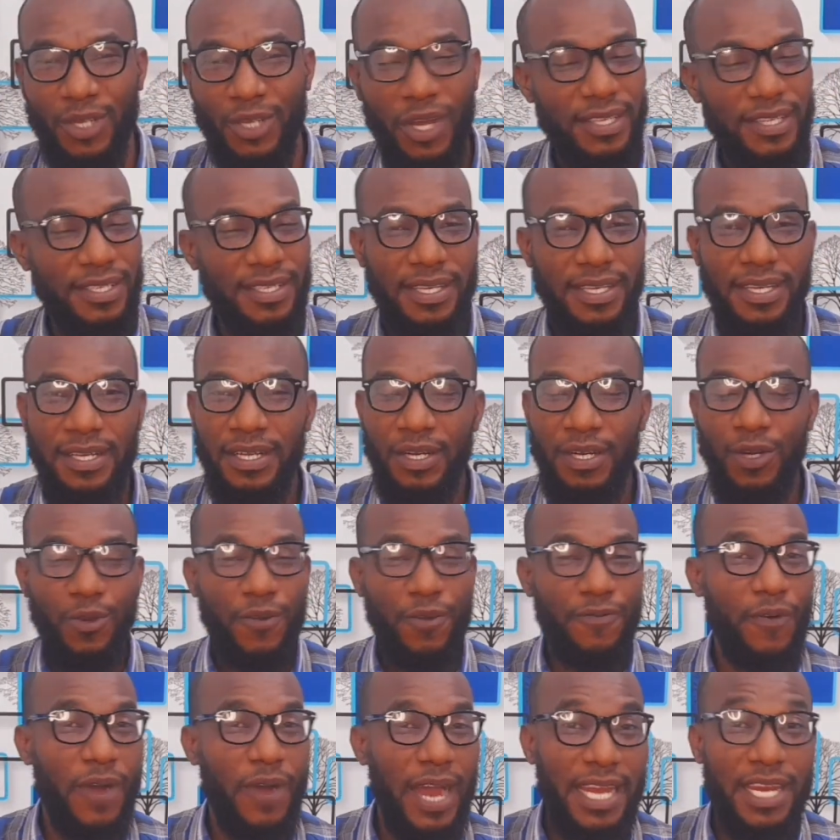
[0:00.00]
Just look
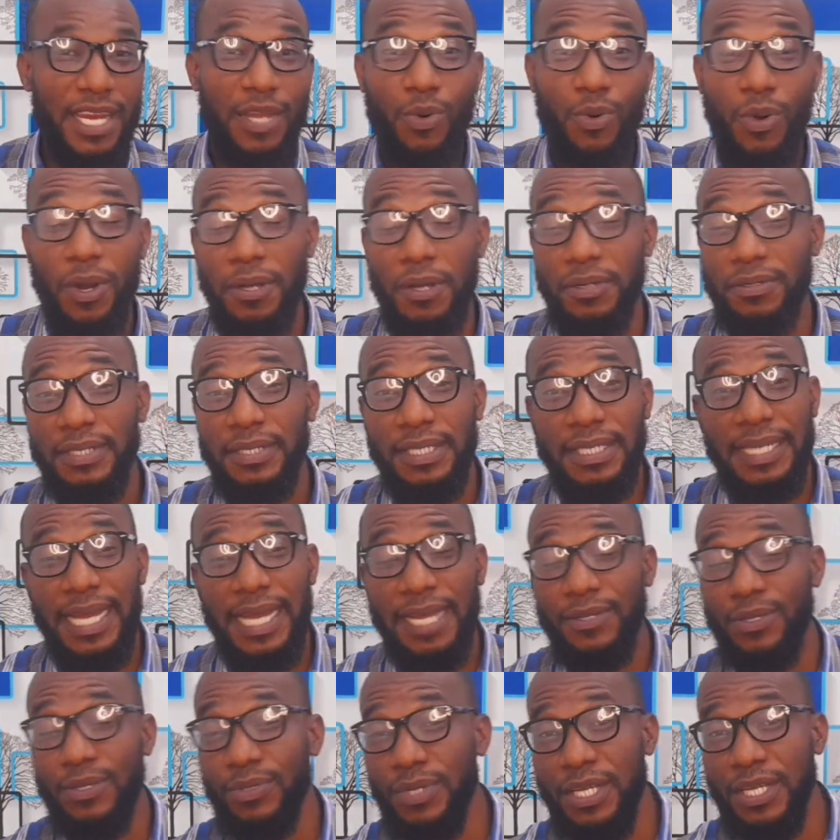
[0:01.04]
for anyone
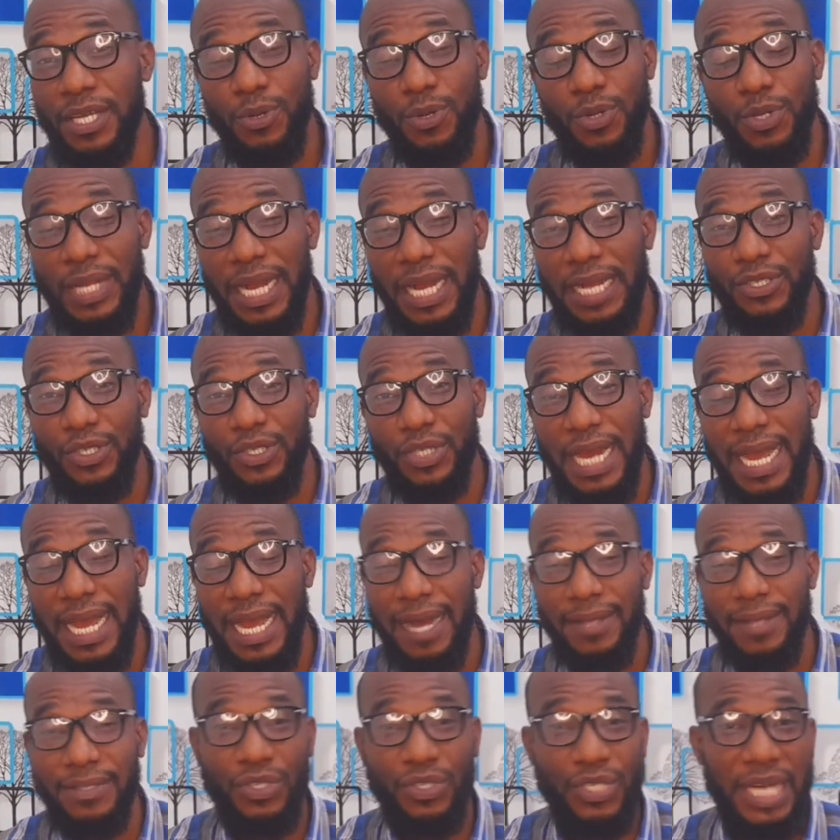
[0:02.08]
that you, you know you can try
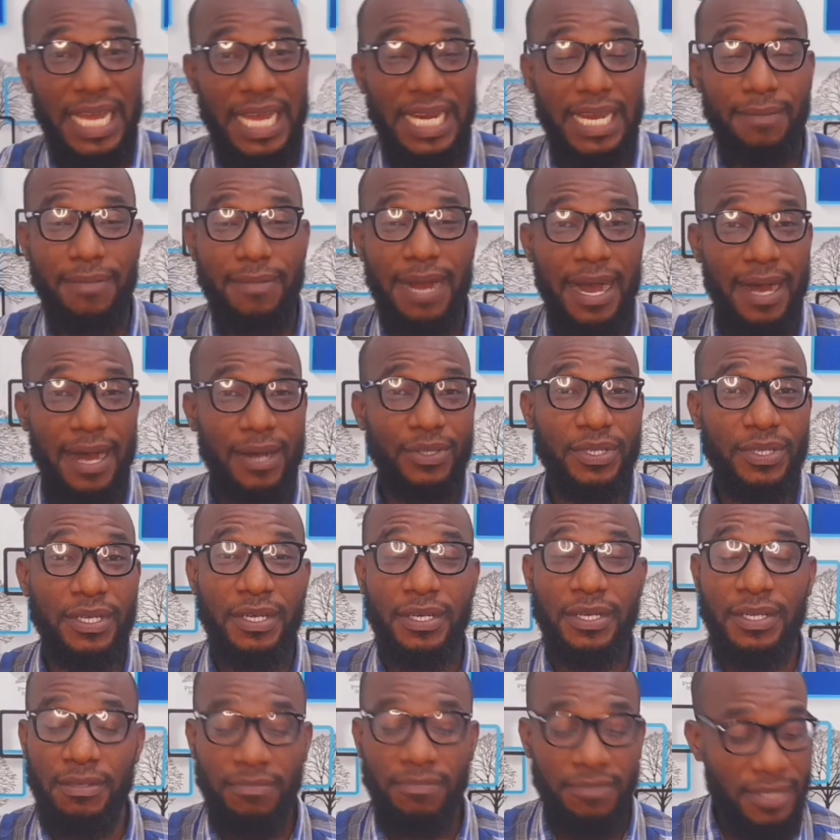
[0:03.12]
out, try them out,
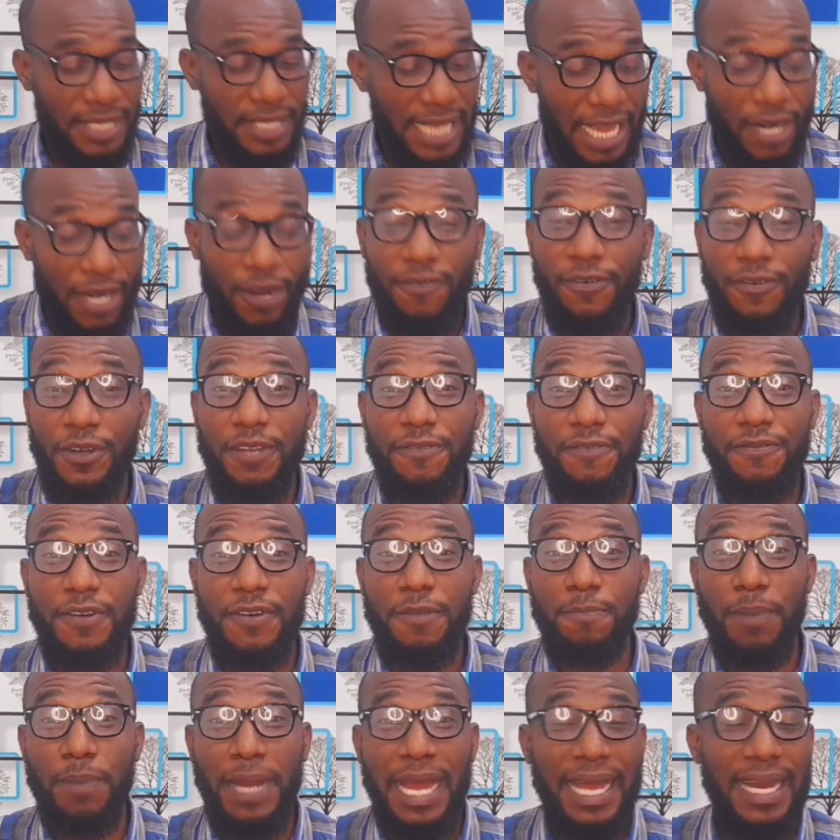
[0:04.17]
sign up for the
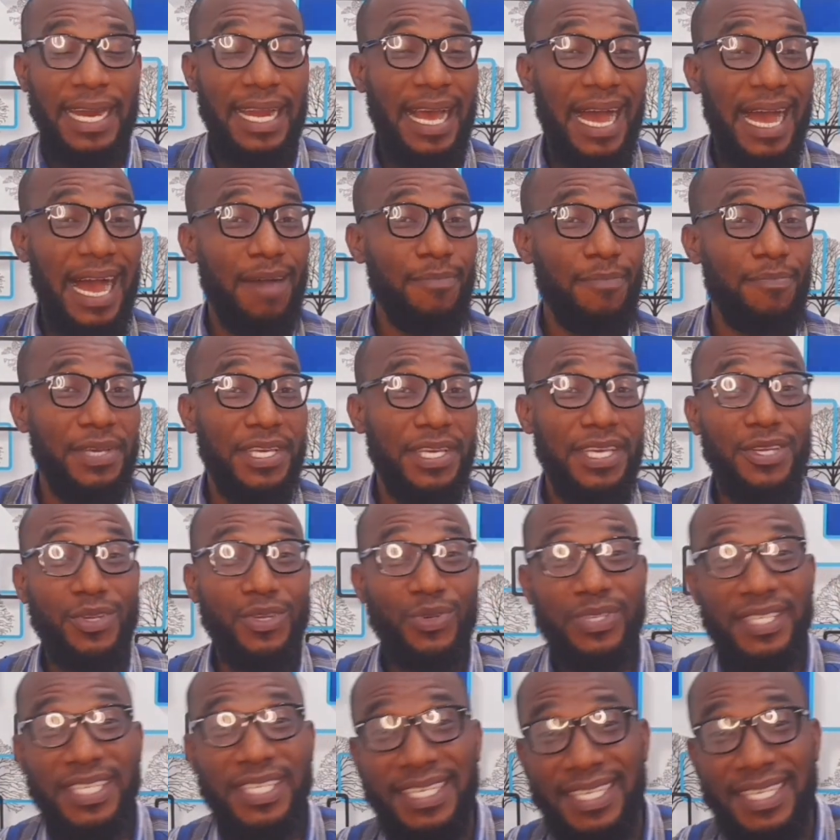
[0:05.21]
free plan and begin
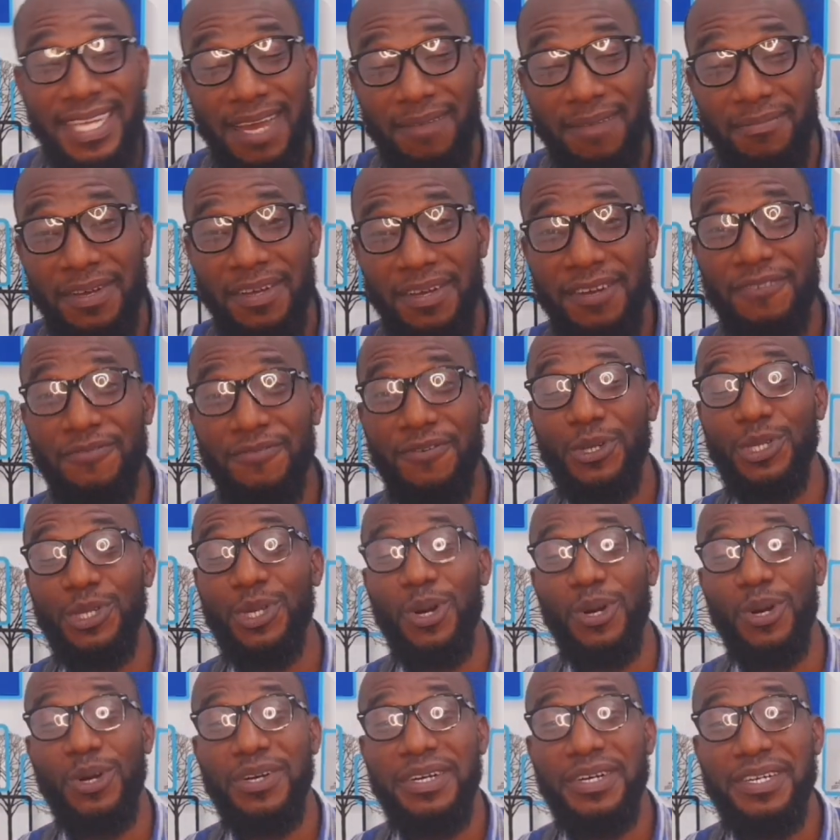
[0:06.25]
using them for
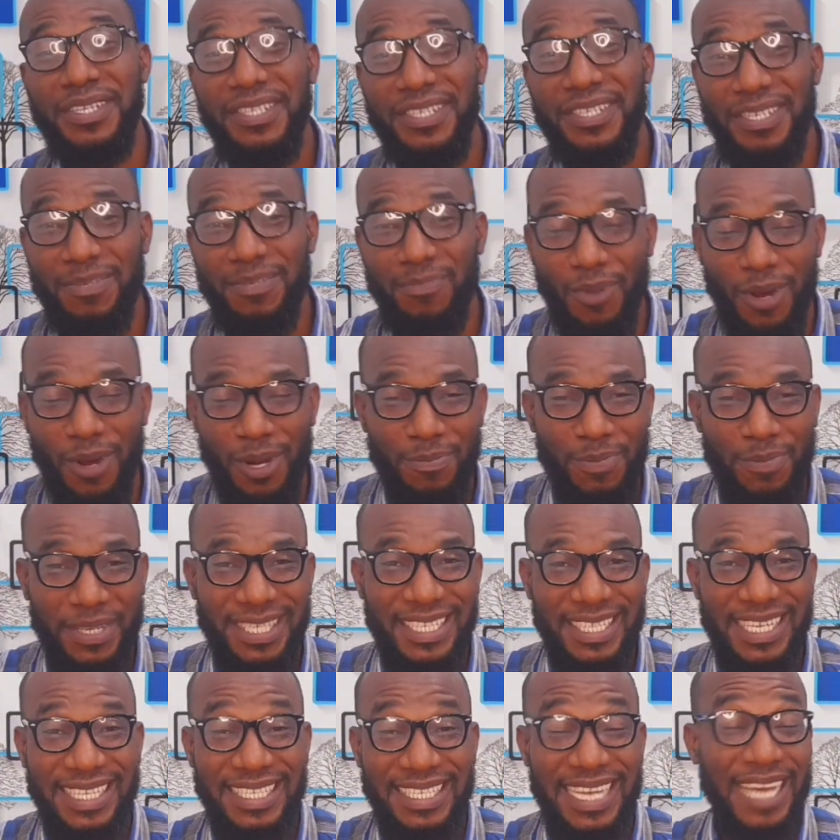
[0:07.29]
your small business.